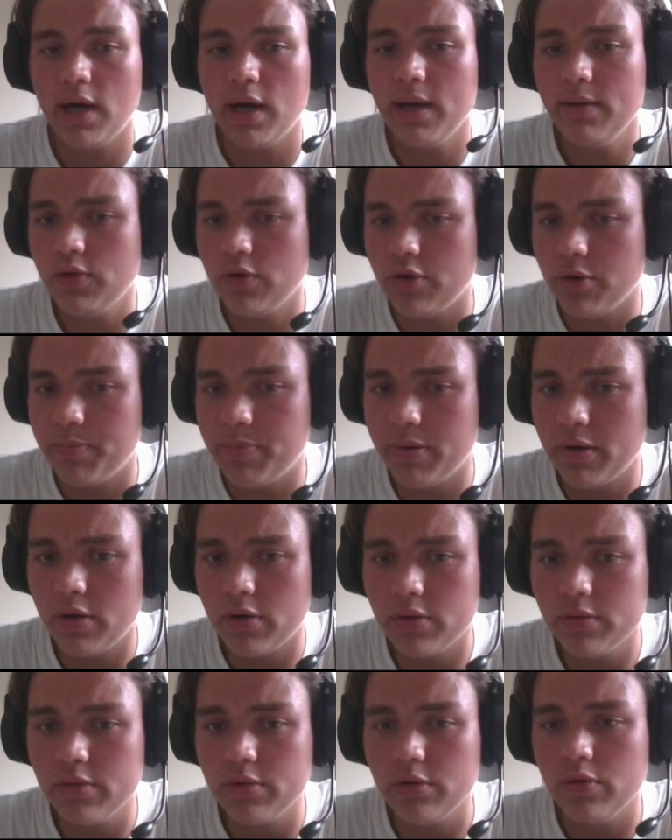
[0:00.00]
I took a
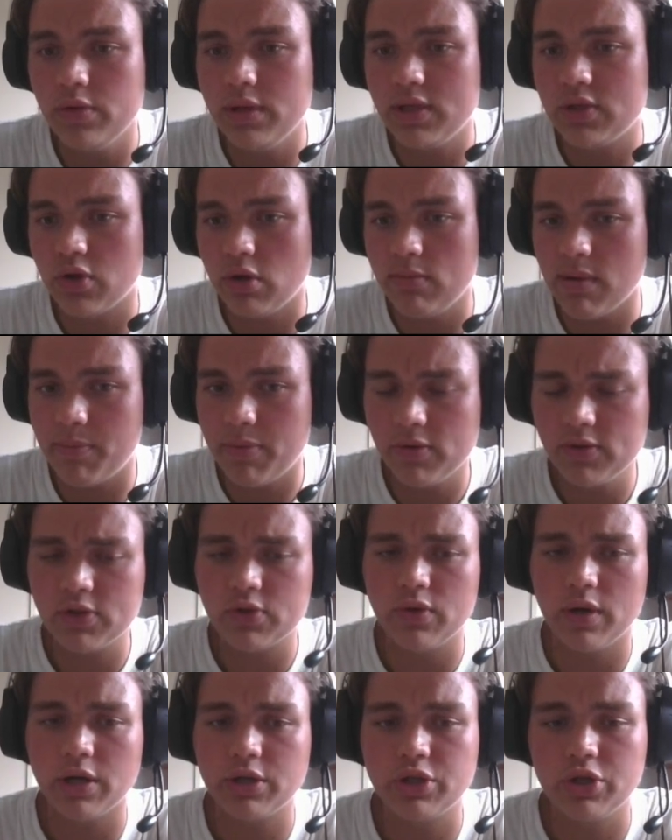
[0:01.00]
pawn, you destroy my pawn
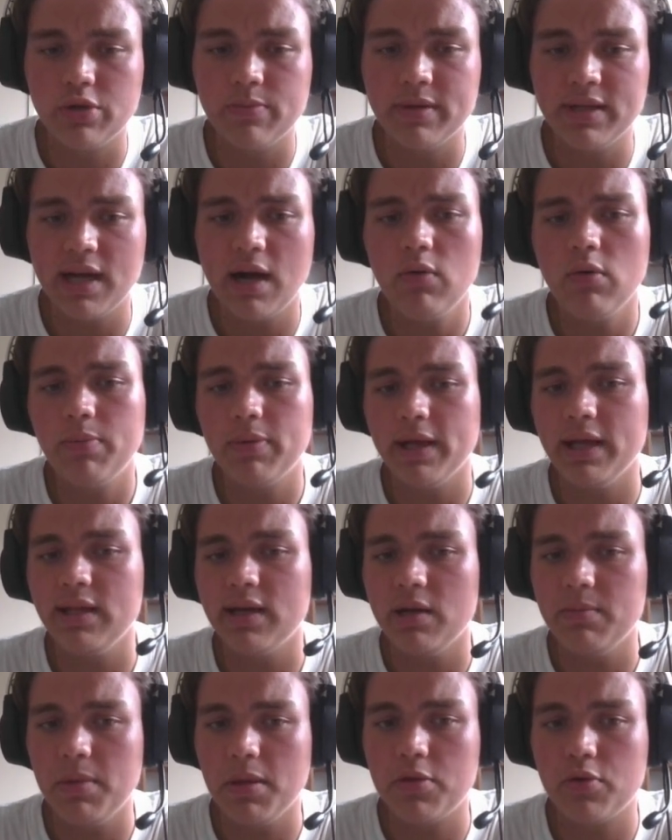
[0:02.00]
structure, but I will play
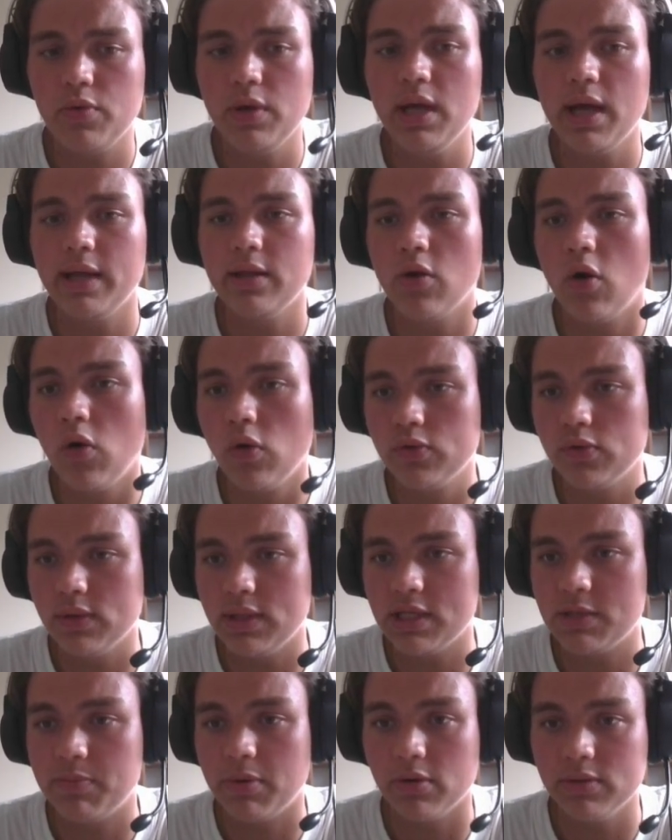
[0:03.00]
knight b3 and hold to
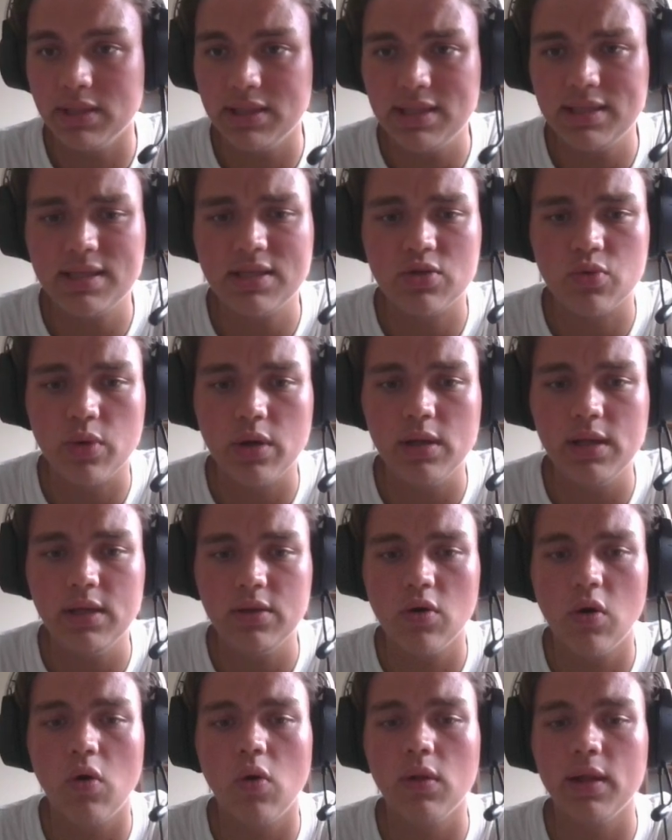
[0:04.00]
this pawn. And this is really
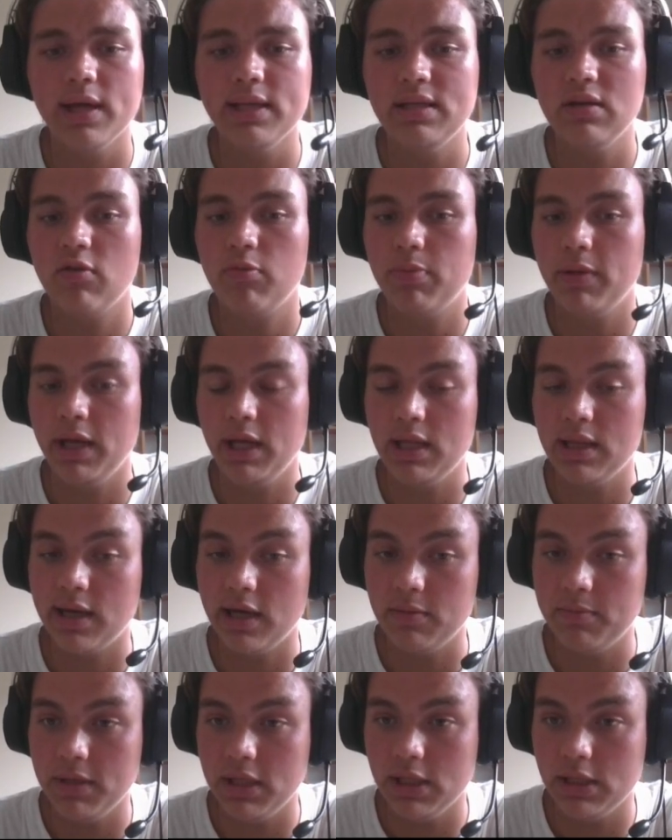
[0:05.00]
the whole idea of playing
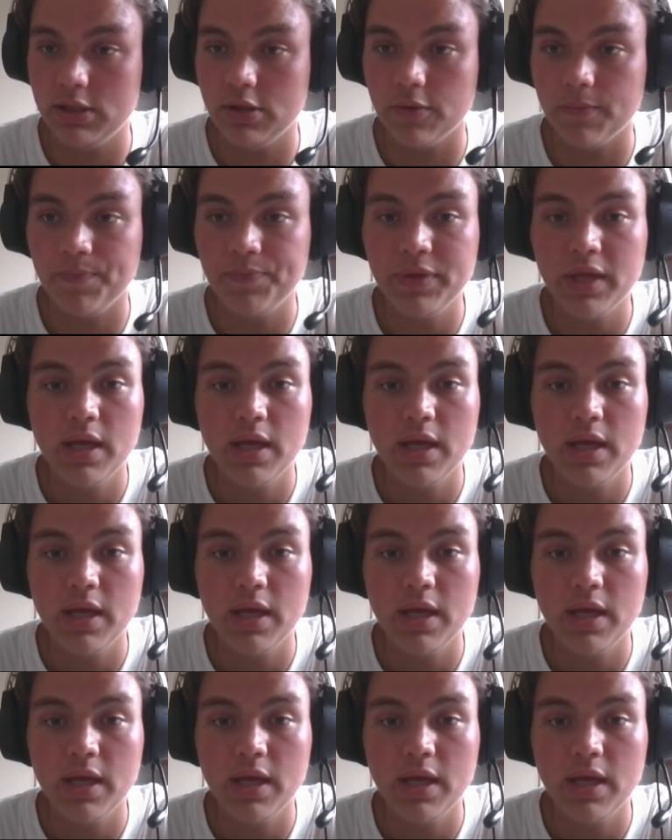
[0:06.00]
knight bd2.